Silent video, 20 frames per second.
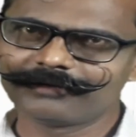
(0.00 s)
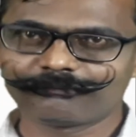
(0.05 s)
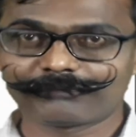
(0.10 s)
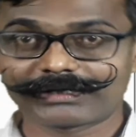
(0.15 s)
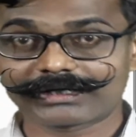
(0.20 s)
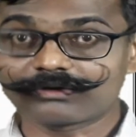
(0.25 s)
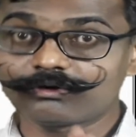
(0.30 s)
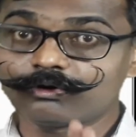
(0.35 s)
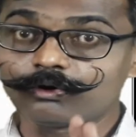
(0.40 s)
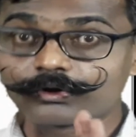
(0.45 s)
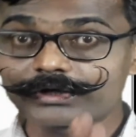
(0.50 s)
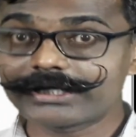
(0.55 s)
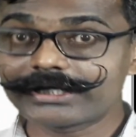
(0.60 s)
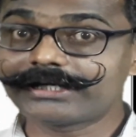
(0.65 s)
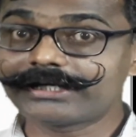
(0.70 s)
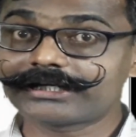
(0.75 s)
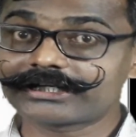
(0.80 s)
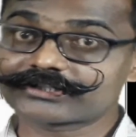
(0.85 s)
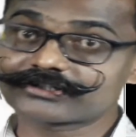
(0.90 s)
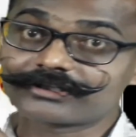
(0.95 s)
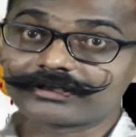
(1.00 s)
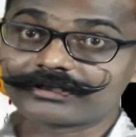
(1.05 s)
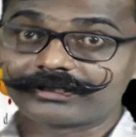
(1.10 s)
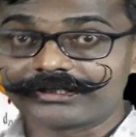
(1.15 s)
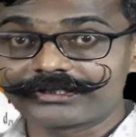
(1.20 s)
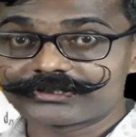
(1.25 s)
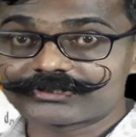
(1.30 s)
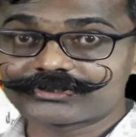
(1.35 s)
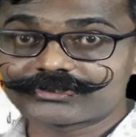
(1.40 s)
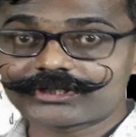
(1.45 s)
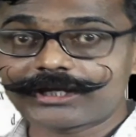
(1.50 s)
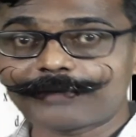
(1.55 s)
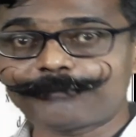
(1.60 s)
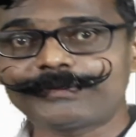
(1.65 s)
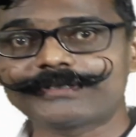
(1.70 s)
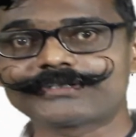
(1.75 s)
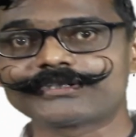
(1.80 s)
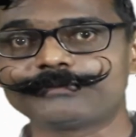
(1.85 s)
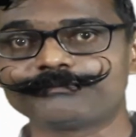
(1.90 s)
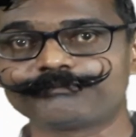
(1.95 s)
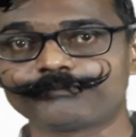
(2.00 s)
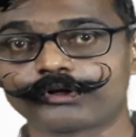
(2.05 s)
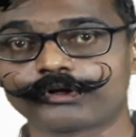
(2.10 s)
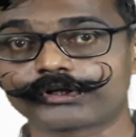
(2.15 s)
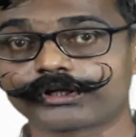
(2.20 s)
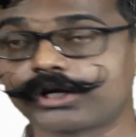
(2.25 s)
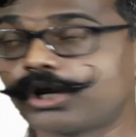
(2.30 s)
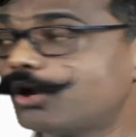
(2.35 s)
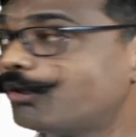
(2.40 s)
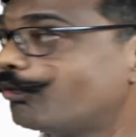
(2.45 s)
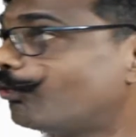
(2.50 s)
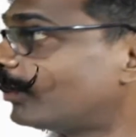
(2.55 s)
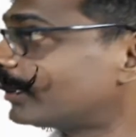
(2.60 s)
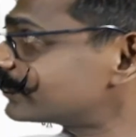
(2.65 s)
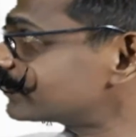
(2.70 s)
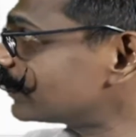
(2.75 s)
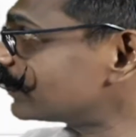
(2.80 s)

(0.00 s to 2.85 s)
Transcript: but orientation, shape is important. What's the